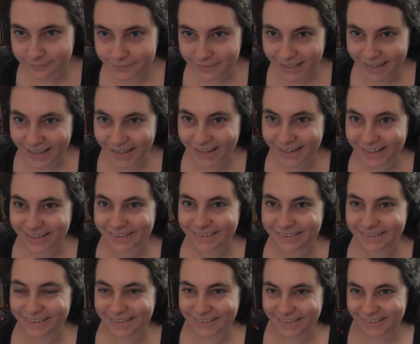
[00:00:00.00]
And
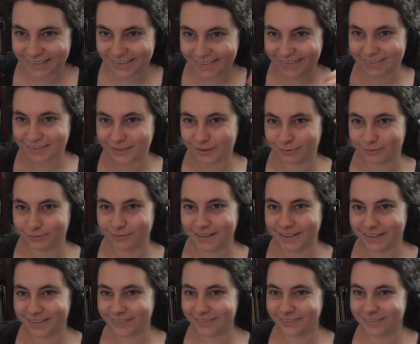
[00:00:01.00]
it is
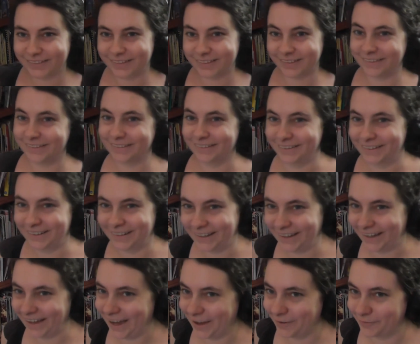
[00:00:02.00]
12 o'clock.
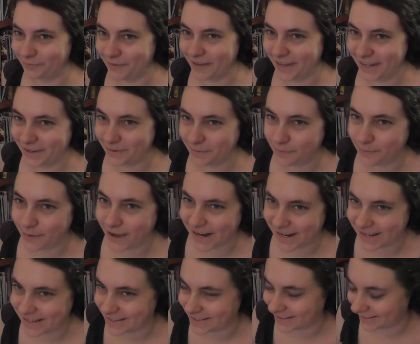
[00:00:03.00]
I've made
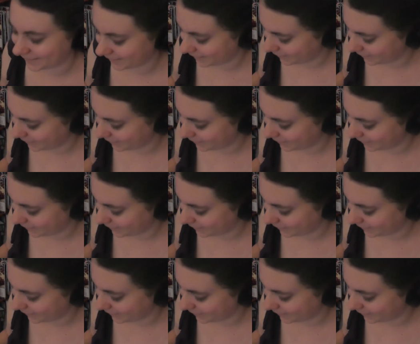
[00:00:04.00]
basically